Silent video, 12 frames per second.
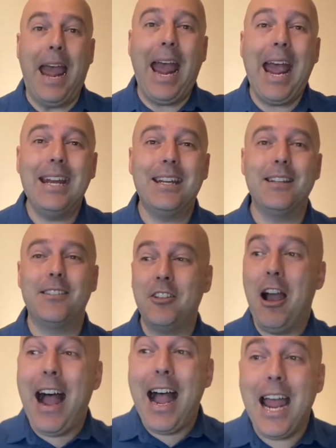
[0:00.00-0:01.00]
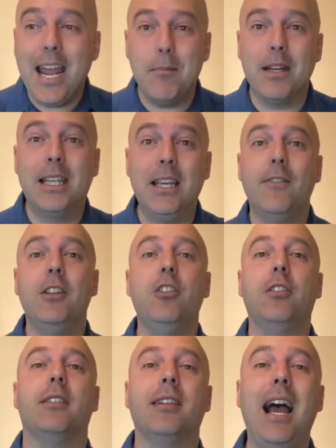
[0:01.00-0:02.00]
added time and given
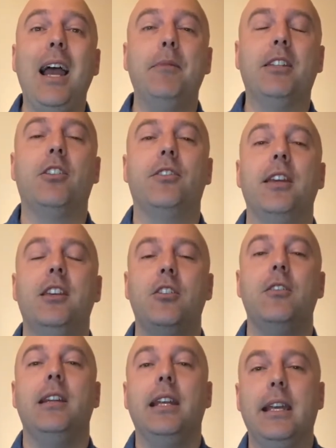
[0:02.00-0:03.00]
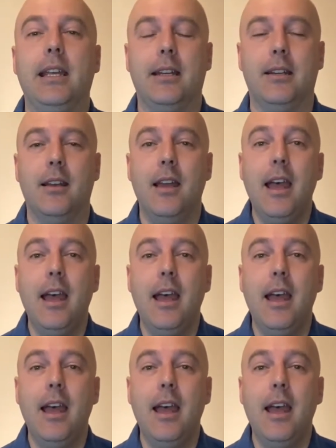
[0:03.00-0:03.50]
you the time that you think you need?